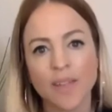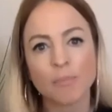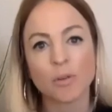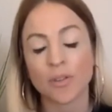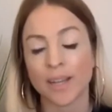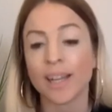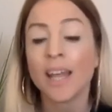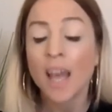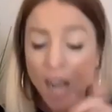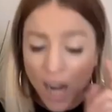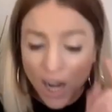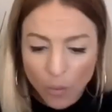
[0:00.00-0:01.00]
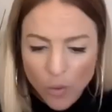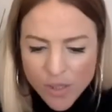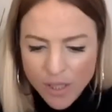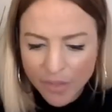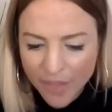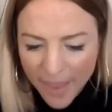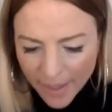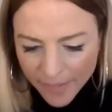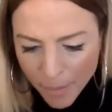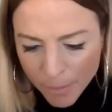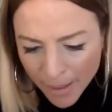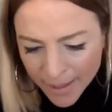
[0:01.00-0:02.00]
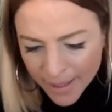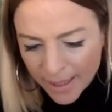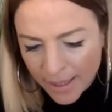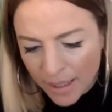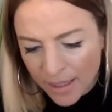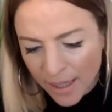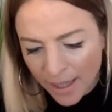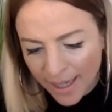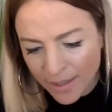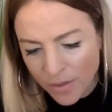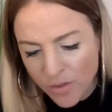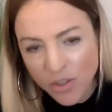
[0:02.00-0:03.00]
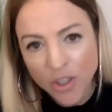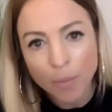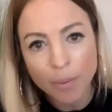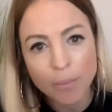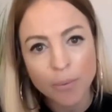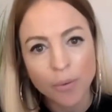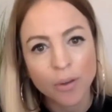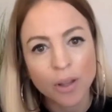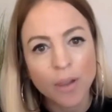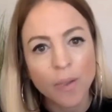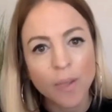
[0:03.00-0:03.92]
they moving in? I also think that many young adults and young people